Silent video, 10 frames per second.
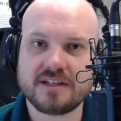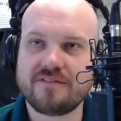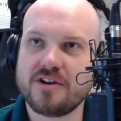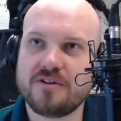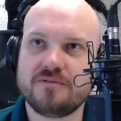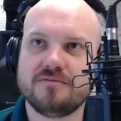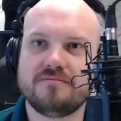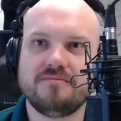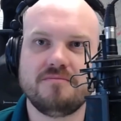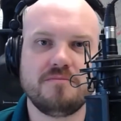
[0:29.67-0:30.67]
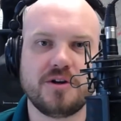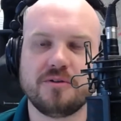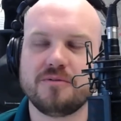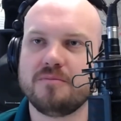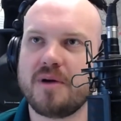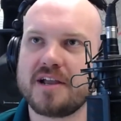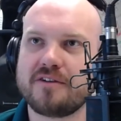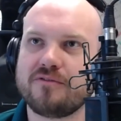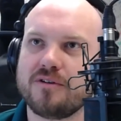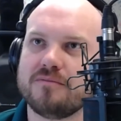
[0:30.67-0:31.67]
I've known Mike
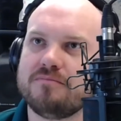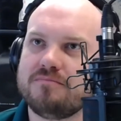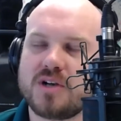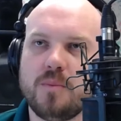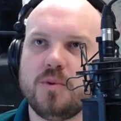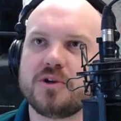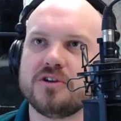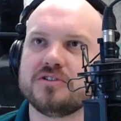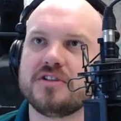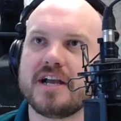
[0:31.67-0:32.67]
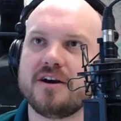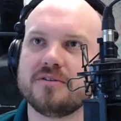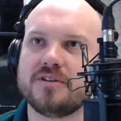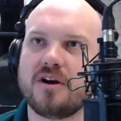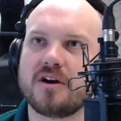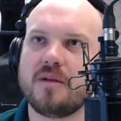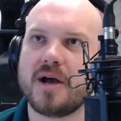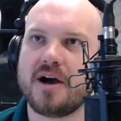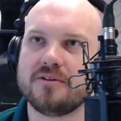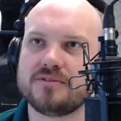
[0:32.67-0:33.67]
for a couple years now, talking
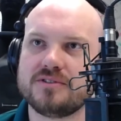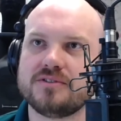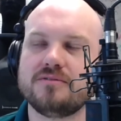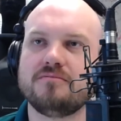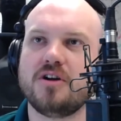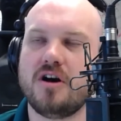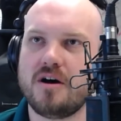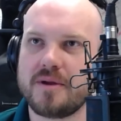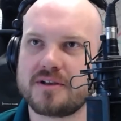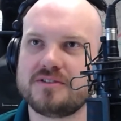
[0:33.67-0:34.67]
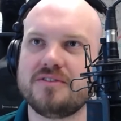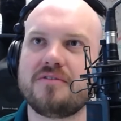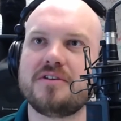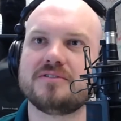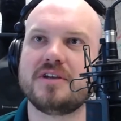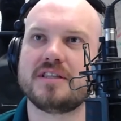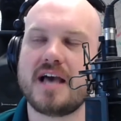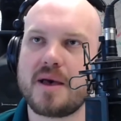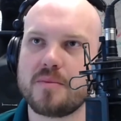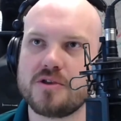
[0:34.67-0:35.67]
about comics and things like
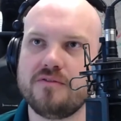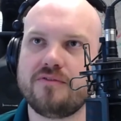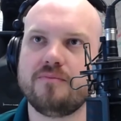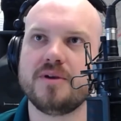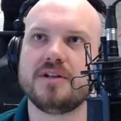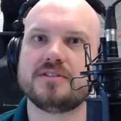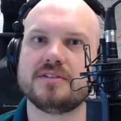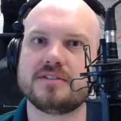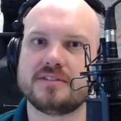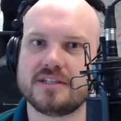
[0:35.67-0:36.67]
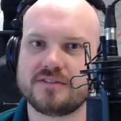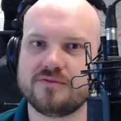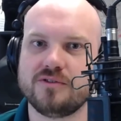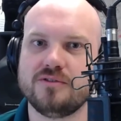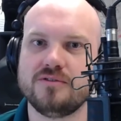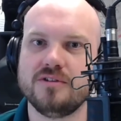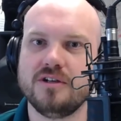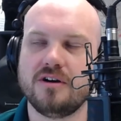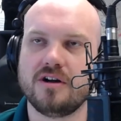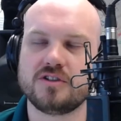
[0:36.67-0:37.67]
that. But you've been a successful
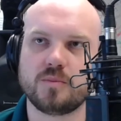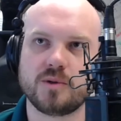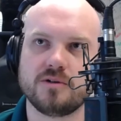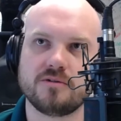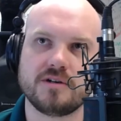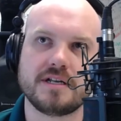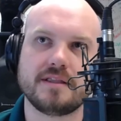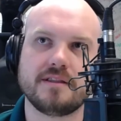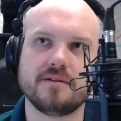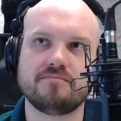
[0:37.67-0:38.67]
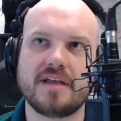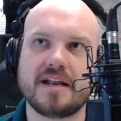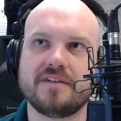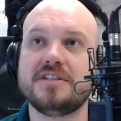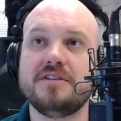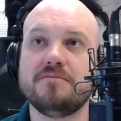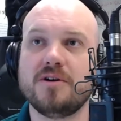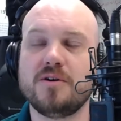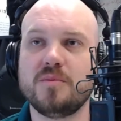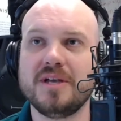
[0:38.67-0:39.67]
entrepreneur in the NFT
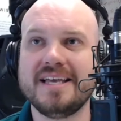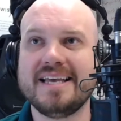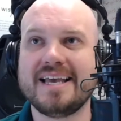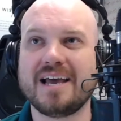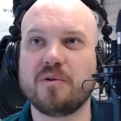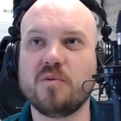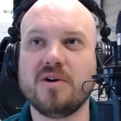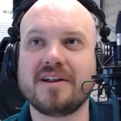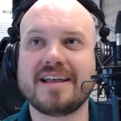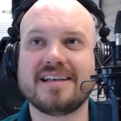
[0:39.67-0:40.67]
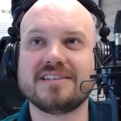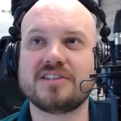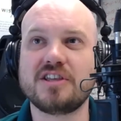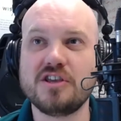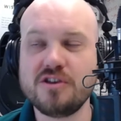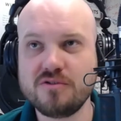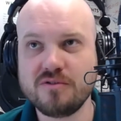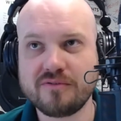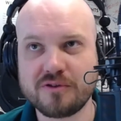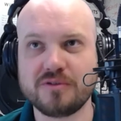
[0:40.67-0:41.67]
realm, and we want to ask you a
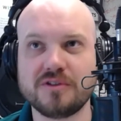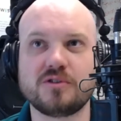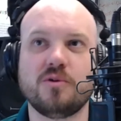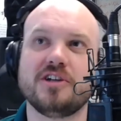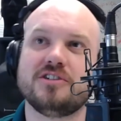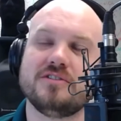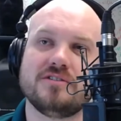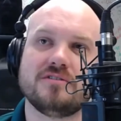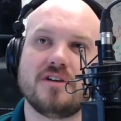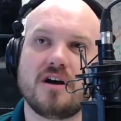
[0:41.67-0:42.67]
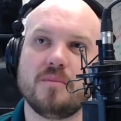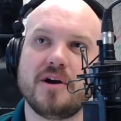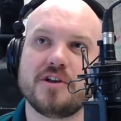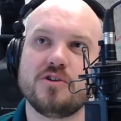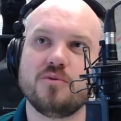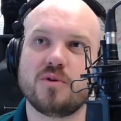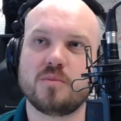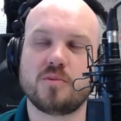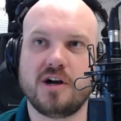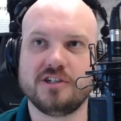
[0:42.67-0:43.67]
few of these questions and talk about your
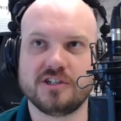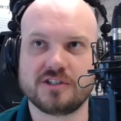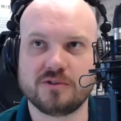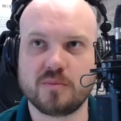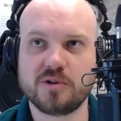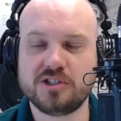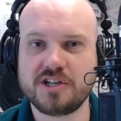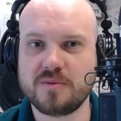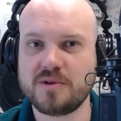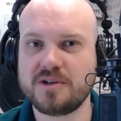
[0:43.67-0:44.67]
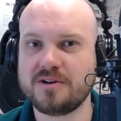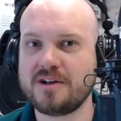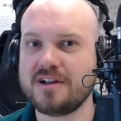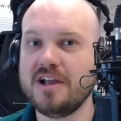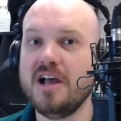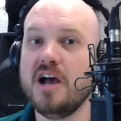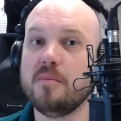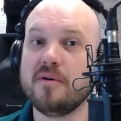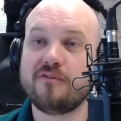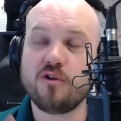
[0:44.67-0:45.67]
project. So we appreciate you being on.
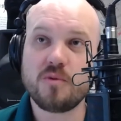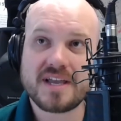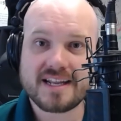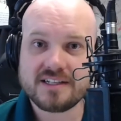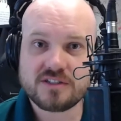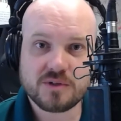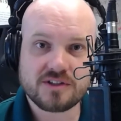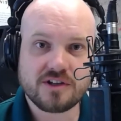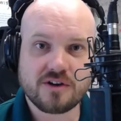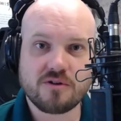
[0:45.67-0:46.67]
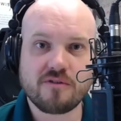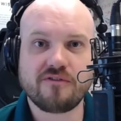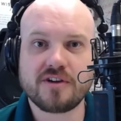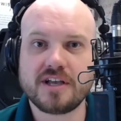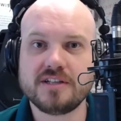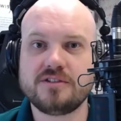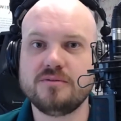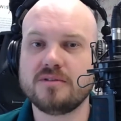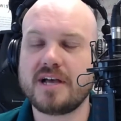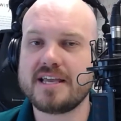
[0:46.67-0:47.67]
Before we get into it, though, don't forget to
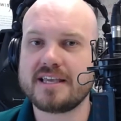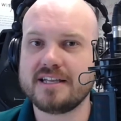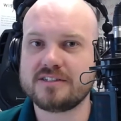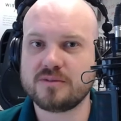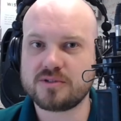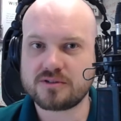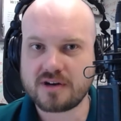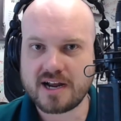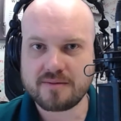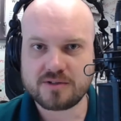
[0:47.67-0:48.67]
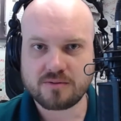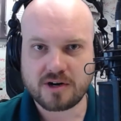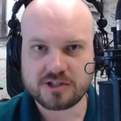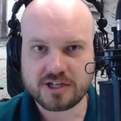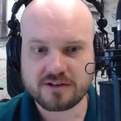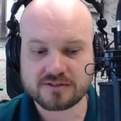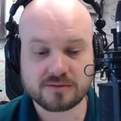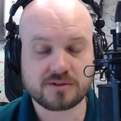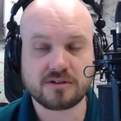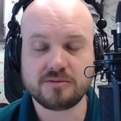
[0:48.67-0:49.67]
like and subscribe to our channel.
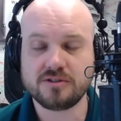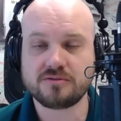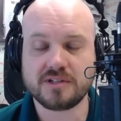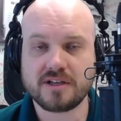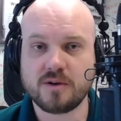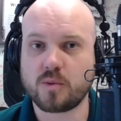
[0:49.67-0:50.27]
Subscriptions really help.